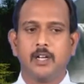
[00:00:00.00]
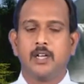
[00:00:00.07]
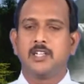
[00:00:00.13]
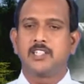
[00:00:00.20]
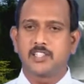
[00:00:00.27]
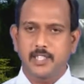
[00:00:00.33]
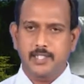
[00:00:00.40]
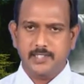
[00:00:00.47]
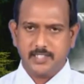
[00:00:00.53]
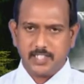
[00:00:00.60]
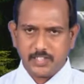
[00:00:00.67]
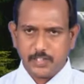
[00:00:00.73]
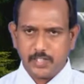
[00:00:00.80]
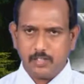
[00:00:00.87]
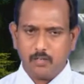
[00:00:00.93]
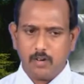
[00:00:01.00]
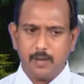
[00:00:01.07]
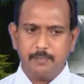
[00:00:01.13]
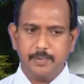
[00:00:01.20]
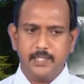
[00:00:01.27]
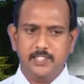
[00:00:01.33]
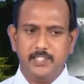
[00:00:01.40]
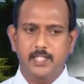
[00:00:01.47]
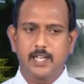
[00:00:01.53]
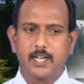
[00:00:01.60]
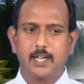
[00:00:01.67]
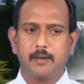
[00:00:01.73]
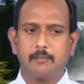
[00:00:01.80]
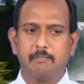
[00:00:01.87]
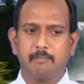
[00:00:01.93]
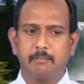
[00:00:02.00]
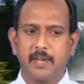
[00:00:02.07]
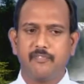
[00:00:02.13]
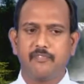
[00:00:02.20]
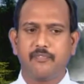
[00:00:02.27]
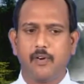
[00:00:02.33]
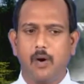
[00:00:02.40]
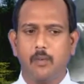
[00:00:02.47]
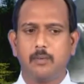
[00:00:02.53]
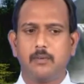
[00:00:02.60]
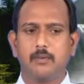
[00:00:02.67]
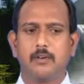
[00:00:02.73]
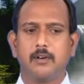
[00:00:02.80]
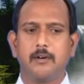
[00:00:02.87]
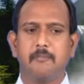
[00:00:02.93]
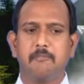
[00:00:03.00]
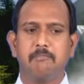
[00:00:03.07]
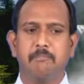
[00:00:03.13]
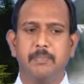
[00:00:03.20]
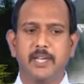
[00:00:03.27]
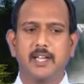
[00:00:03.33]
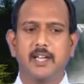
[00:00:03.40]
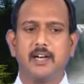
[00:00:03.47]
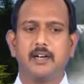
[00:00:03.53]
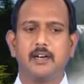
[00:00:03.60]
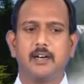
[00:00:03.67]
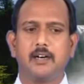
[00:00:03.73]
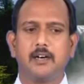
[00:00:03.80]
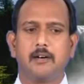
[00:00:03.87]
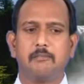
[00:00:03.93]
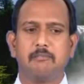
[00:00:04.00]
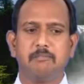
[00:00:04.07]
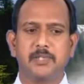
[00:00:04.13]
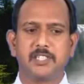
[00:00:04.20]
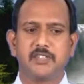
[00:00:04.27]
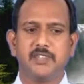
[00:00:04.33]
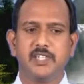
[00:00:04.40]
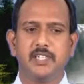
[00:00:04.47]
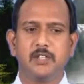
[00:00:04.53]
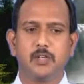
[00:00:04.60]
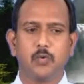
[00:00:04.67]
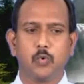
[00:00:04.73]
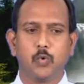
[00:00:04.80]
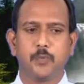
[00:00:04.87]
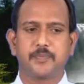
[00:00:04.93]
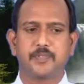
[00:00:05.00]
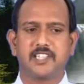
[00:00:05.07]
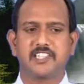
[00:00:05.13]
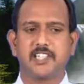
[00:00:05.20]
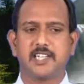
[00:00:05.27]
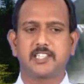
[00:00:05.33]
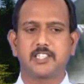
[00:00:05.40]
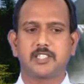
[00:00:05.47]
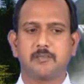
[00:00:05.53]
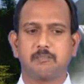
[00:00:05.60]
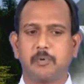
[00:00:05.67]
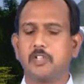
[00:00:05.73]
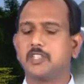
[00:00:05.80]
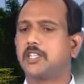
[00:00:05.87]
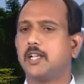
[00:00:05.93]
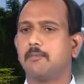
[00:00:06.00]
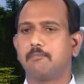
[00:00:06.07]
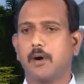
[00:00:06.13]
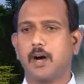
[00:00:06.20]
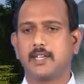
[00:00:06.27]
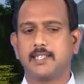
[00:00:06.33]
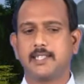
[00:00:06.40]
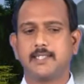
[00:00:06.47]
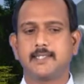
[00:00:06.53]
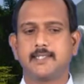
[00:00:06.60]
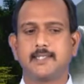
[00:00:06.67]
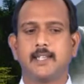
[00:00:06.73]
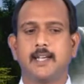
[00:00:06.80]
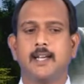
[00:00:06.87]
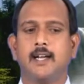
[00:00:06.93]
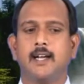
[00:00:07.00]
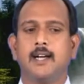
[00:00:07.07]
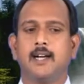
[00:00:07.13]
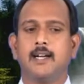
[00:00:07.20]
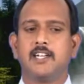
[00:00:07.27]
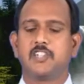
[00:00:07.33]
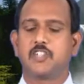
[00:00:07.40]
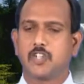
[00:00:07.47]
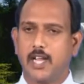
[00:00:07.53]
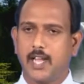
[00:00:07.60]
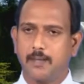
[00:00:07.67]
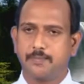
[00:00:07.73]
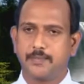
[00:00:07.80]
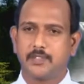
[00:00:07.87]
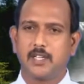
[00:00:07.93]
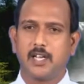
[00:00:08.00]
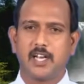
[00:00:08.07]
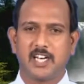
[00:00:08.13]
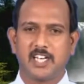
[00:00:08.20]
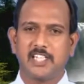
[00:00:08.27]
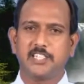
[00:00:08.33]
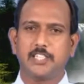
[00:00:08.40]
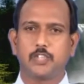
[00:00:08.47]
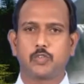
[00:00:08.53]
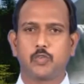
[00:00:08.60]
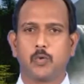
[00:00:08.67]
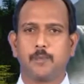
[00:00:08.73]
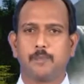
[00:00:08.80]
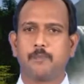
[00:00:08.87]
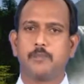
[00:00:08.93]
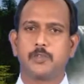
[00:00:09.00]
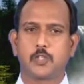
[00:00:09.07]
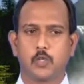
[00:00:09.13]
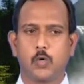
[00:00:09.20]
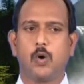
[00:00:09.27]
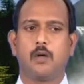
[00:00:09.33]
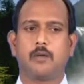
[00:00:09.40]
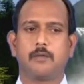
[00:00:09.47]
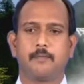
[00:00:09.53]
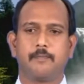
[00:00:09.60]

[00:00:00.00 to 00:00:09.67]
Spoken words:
So tertiary cooperation may found bigger between groups such as political parties, tribes, religious groups, so on.